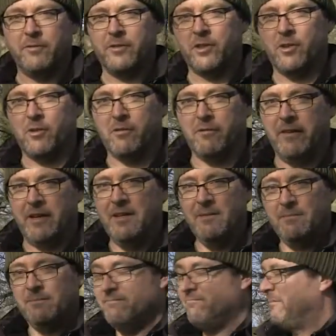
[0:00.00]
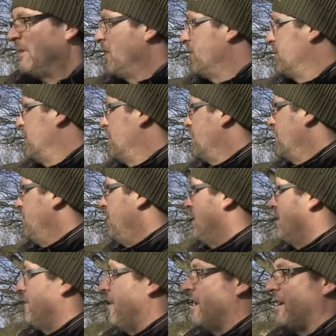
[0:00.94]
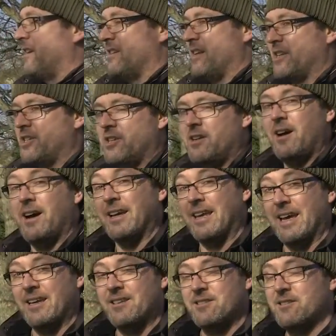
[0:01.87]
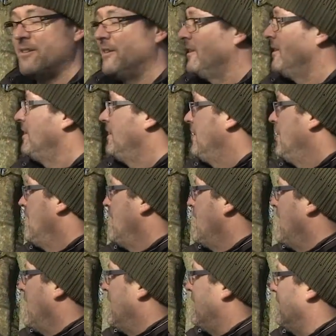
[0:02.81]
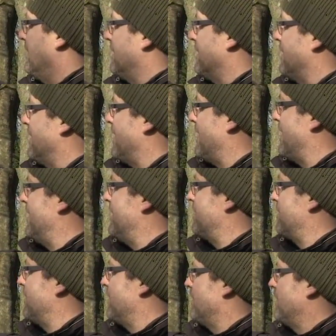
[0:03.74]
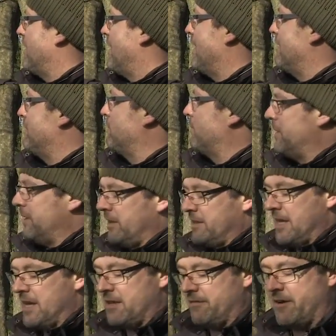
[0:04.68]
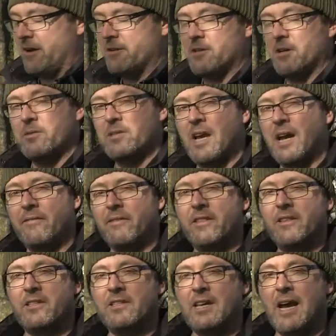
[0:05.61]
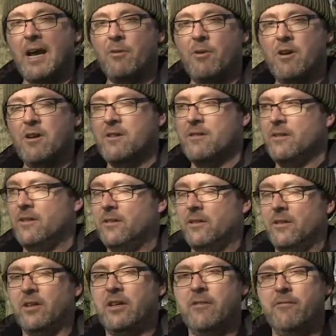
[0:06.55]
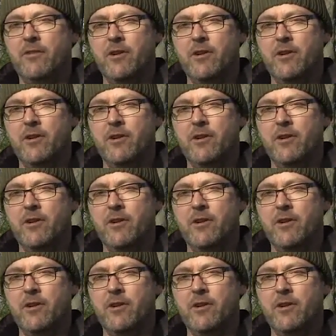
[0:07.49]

photography because it's a piece of architecture, I guess, is when I take the photos having the tower looking